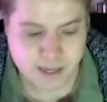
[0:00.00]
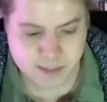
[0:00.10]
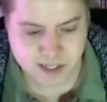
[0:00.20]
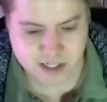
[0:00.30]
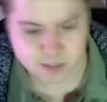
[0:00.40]
man
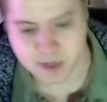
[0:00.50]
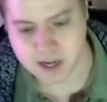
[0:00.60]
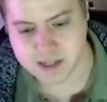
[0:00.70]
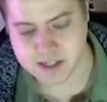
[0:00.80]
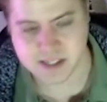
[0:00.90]
up to his
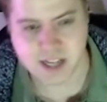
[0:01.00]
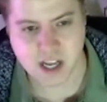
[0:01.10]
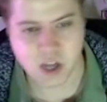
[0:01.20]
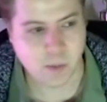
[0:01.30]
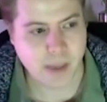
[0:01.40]
boss and
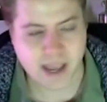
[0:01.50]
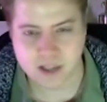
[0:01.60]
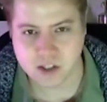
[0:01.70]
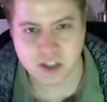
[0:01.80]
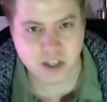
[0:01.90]
tell him, hey,
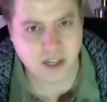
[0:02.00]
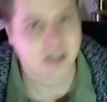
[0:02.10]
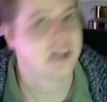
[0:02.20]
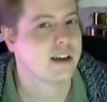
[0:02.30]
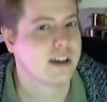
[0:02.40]
look,
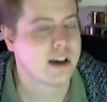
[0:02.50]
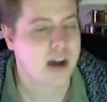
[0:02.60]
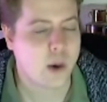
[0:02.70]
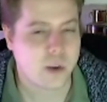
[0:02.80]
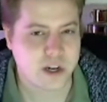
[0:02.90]

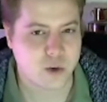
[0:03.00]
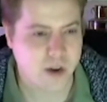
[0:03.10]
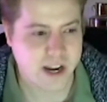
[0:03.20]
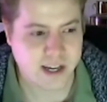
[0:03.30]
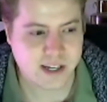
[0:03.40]
I want a
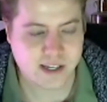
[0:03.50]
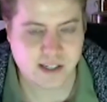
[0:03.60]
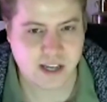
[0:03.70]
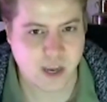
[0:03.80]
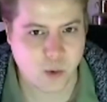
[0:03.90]

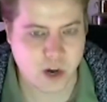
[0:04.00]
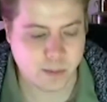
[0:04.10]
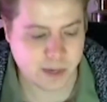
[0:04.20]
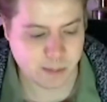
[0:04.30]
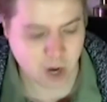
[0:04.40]
raise, I want to
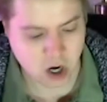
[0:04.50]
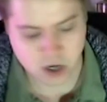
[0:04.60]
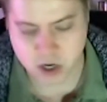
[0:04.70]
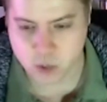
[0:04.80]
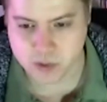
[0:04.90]
be
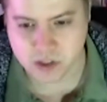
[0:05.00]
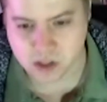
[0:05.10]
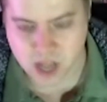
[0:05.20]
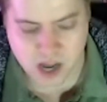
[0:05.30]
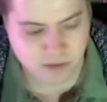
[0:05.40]
partner with the
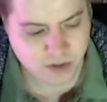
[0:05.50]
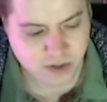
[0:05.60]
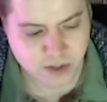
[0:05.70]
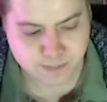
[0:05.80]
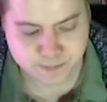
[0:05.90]
law
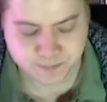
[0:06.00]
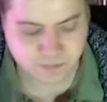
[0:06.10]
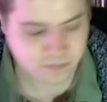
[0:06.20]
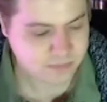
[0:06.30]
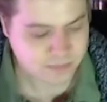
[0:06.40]
firm,
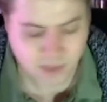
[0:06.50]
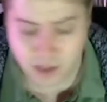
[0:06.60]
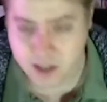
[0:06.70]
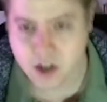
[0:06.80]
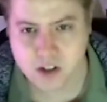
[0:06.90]

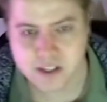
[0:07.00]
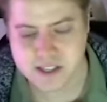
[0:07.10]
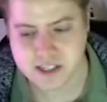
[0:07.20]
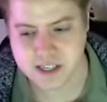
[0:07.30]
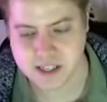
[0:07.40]
and all
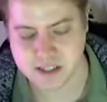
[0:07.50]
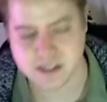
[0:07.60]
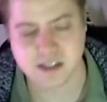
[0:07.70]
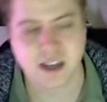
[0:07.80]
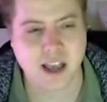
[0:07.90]
these
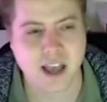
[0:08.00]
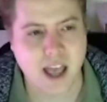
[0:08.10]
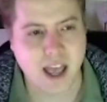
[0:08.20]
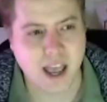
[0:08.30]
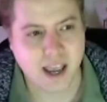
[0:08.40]
things.
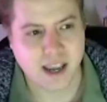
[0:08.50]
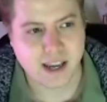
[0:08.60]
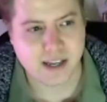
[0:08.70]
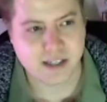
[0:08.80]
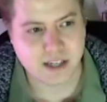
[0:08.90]

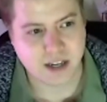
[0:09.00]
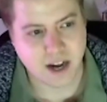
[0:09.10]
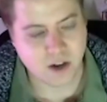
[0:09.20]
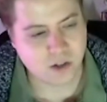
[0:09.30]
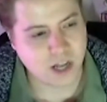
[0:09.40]
And
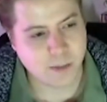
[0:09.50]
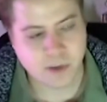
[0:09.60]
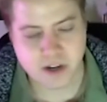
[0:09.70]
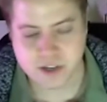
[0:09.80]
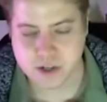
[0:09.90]
Carole
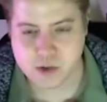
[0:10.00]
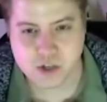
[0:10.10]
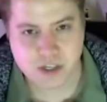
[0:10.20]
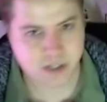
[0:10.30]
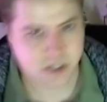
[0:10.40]
Lombard,
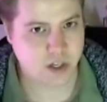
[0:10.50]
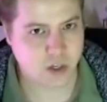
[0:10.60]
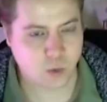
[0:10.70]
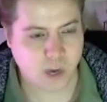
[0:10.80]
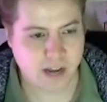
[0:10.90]
she's the
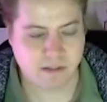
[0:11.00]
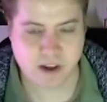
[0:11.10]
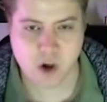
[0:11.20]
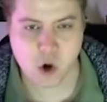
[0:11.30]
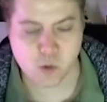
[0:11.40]
good wife
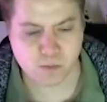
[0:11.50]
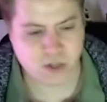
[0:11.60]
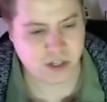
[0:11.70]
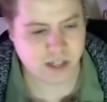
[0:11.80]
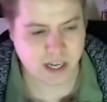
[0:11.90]
at home.
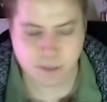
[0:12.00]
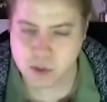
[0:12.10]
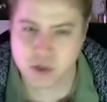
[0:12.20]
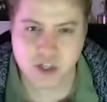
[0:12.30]
She's like